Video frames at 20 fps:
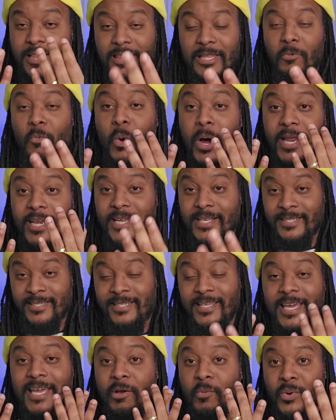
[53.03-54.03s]
what they
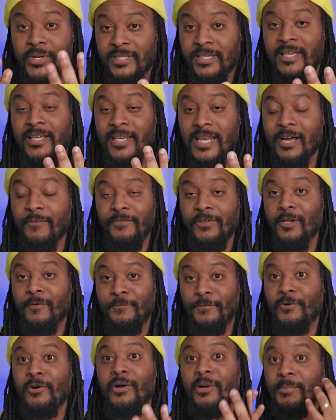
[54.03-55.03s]
say wasn't enough in the
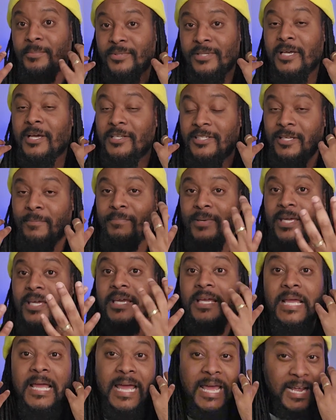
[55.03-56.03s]
forums to
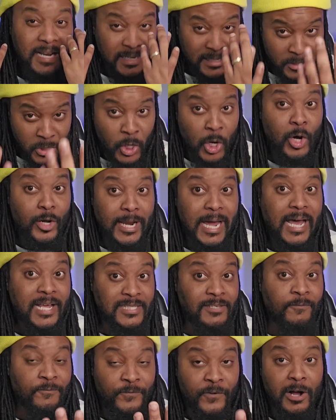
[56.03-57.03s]
be known as
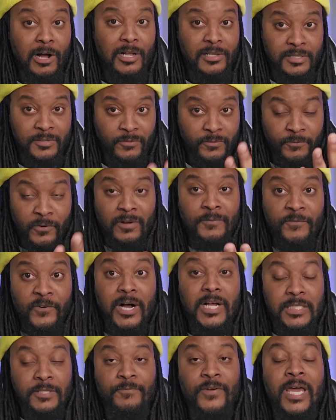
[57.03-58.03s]
a
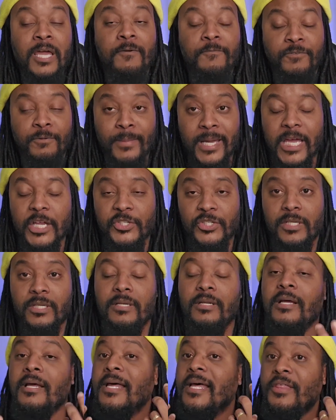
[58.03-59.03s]
falsifying
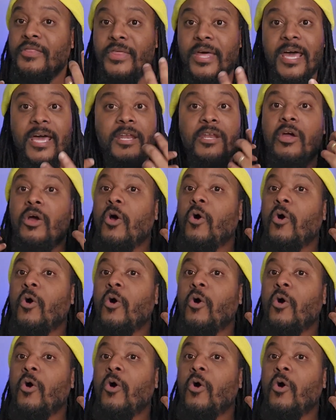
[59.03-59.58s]
information, then